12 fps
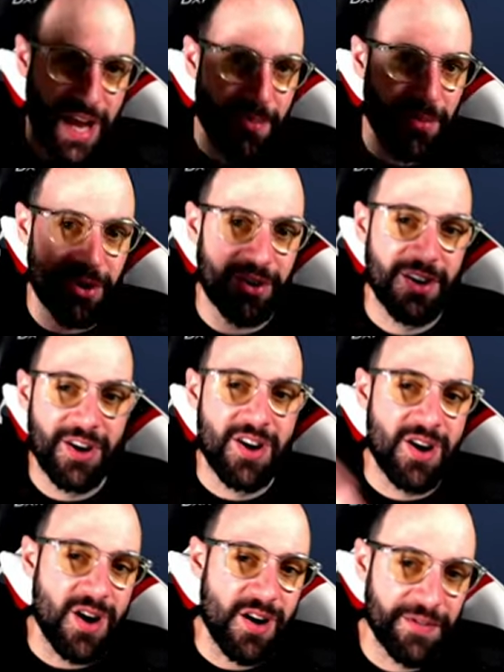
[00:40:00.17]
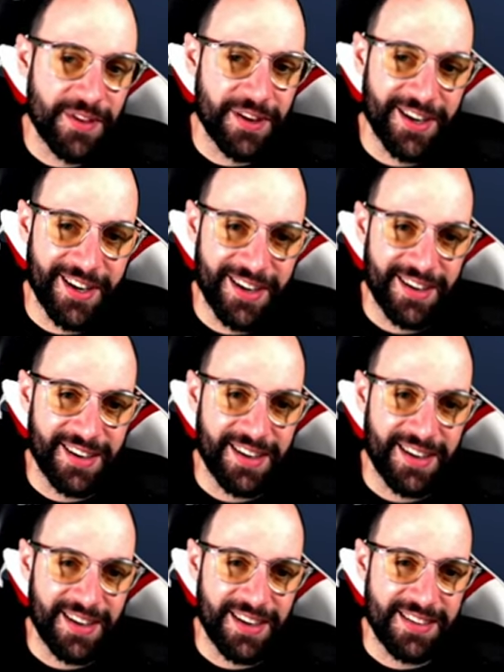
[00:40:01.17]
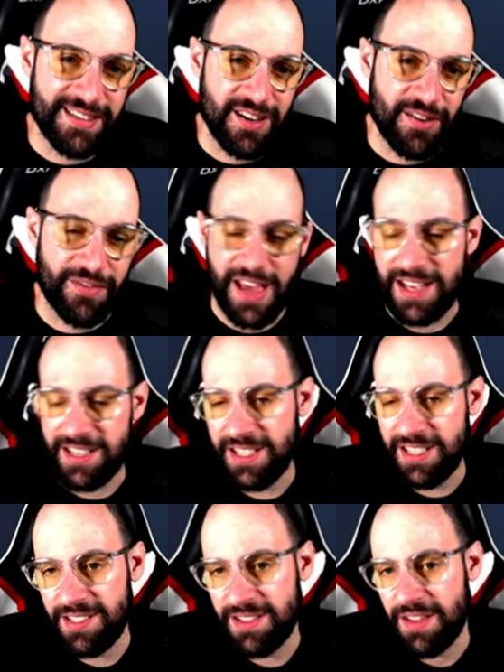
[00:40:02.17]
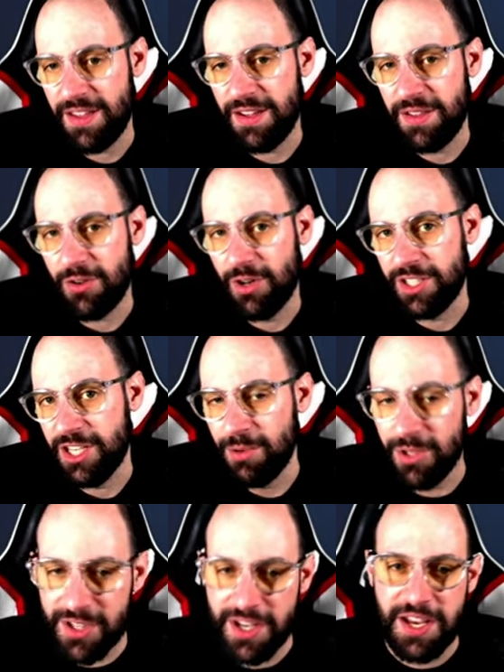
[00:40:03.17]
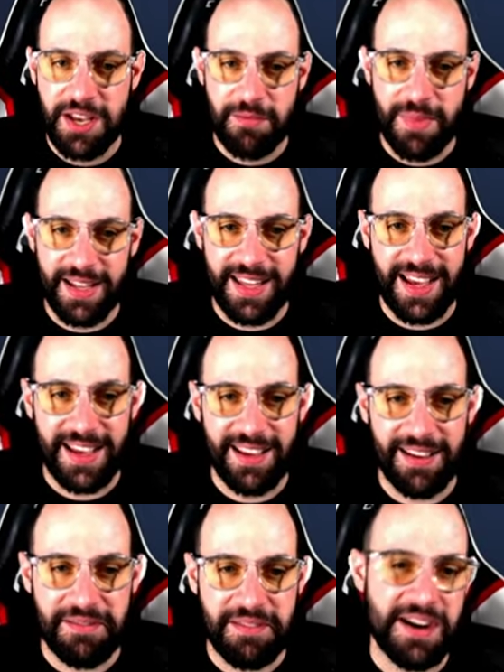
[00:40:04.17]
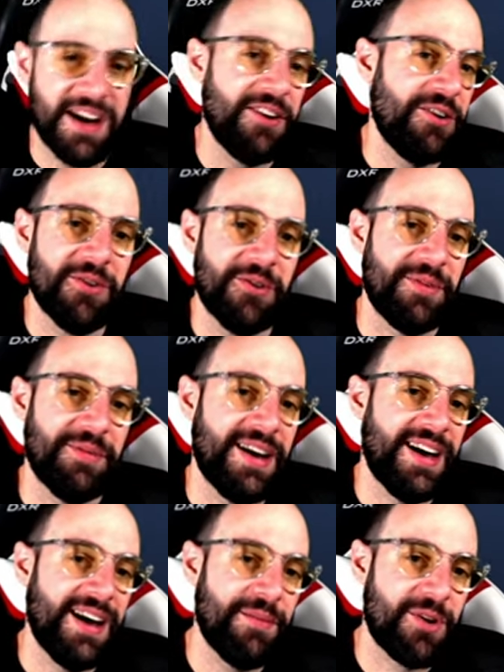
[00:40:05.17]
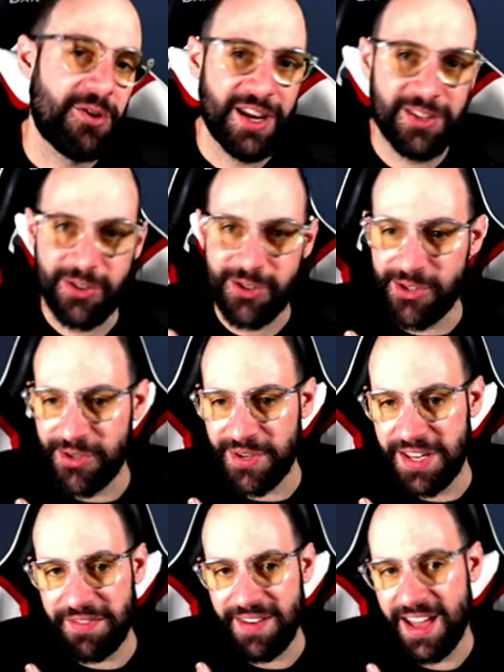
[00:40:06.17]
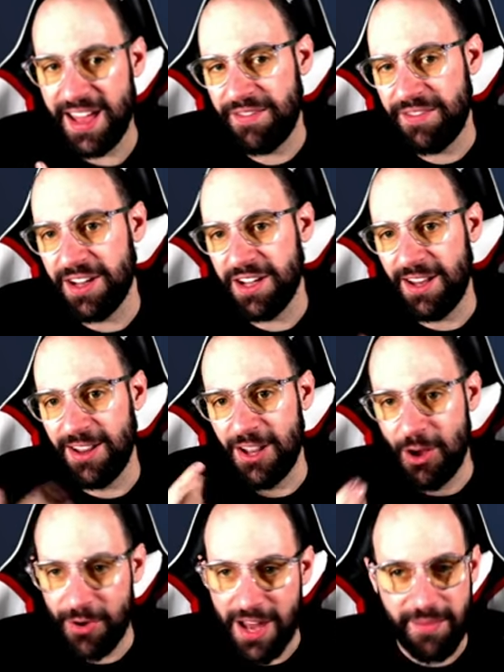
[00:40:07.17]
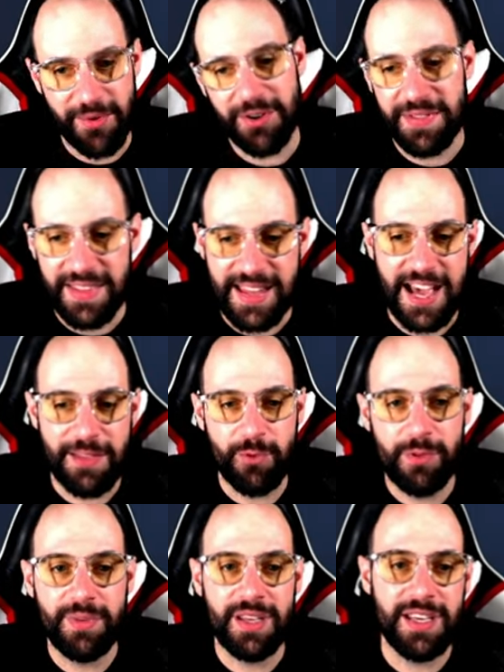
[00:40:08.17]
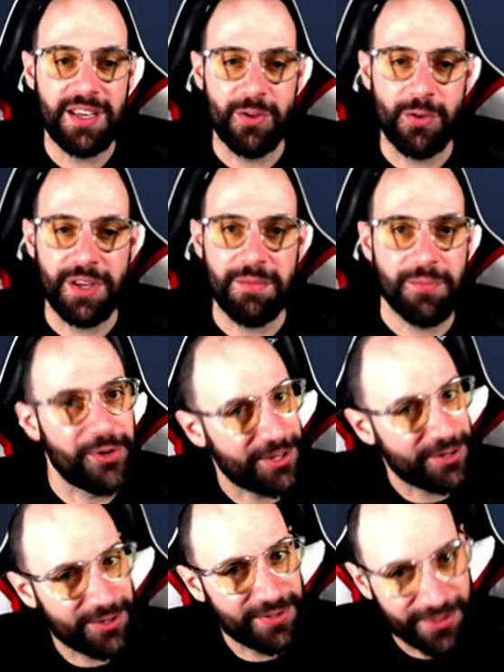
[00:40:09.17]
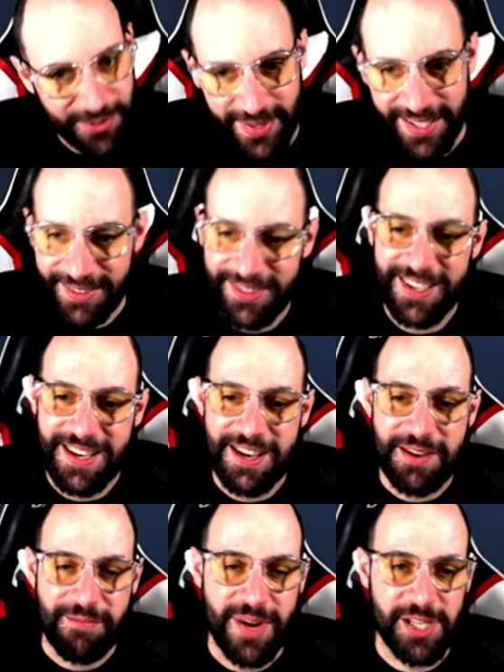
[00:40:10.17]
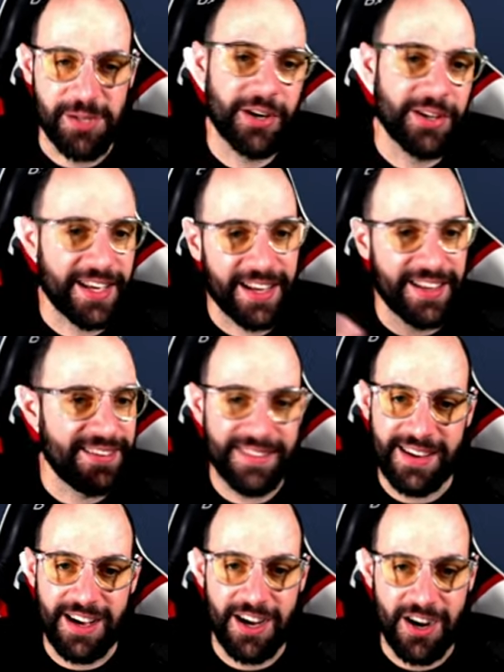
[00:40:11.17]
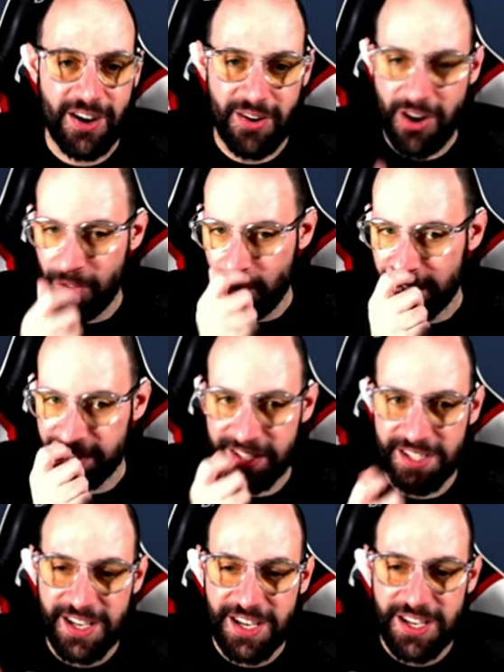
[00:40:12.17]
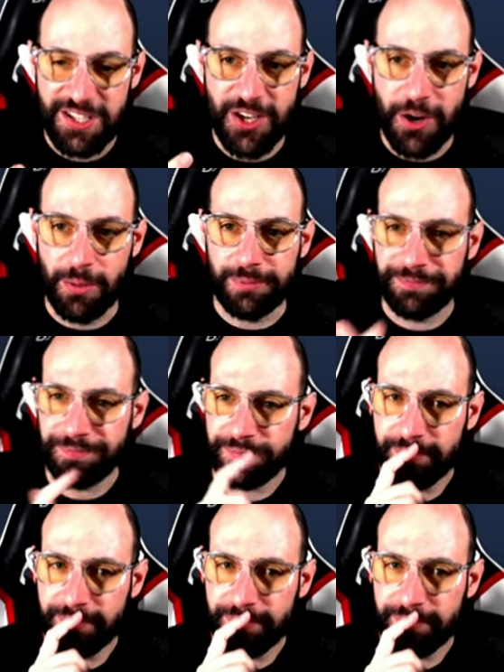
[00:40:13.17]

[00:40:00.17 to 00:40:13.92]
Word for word: number of the of the assets, the, the collectibles, but I don't know, I'm a collector, so if I have a low number, that will be looking pretty good for me. Much better than uh, all ones. So